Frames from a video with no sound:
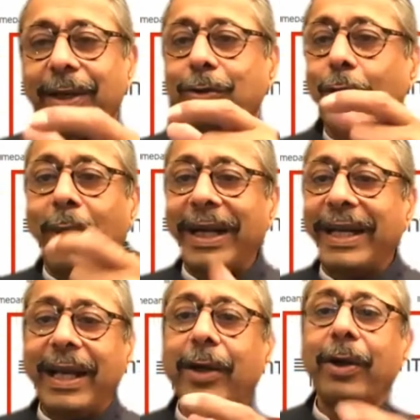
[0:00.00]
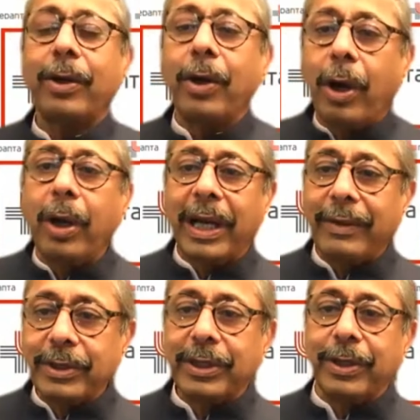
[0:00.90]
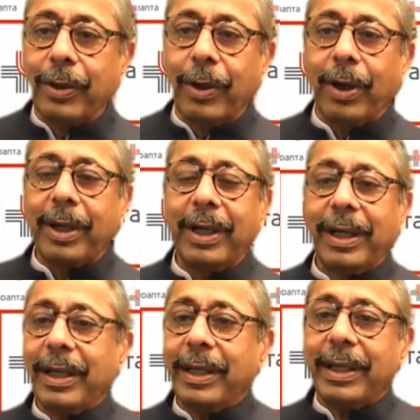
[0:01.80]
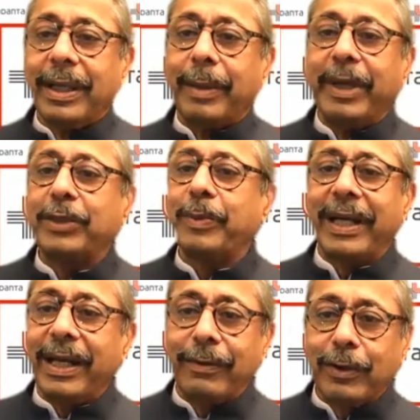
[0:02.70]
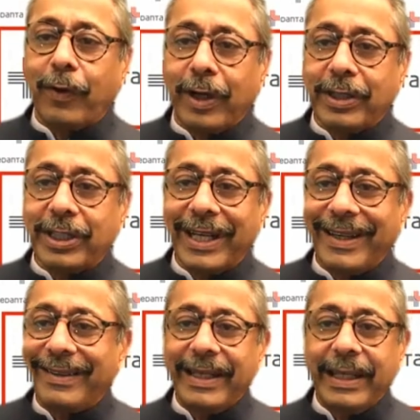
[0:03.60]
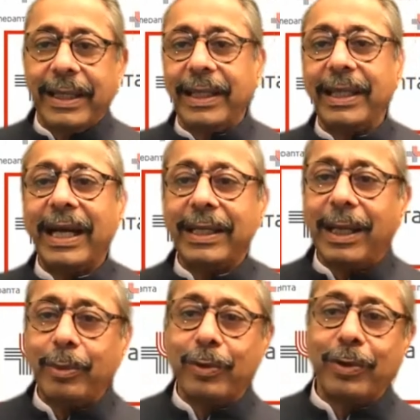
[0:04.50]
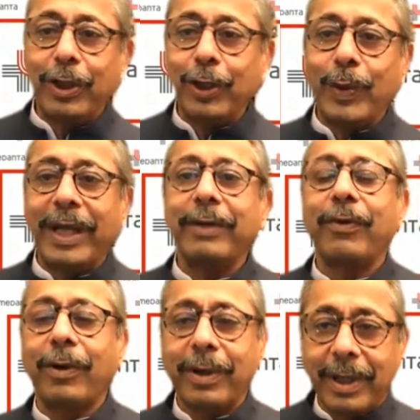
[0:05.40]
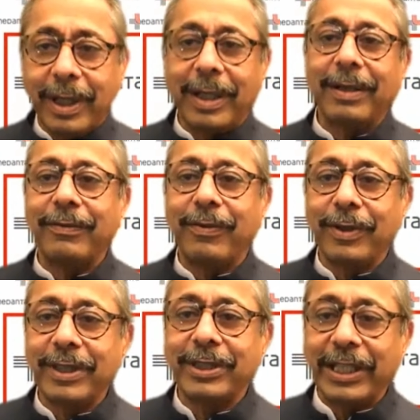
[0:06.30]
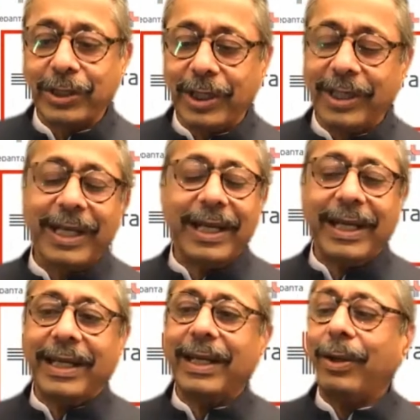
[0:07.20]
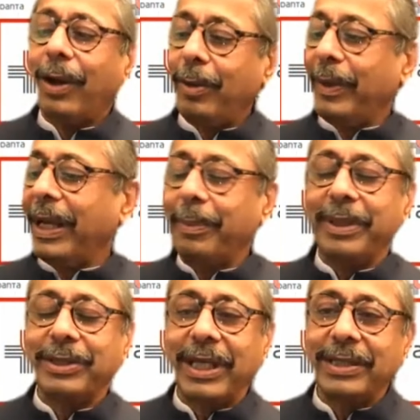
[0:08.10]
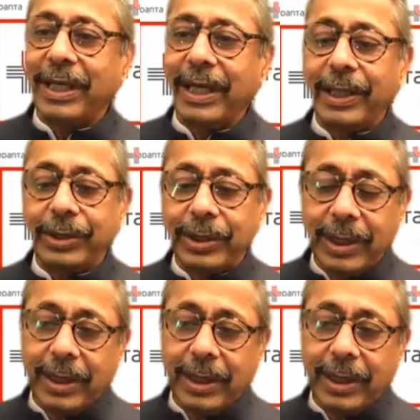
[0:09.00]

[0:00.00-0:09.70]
So one day I got a call. I was in New York. Ramesh Bhandari was foreign secretary. He had come to the UN for the session. He called me up and says, Naresh.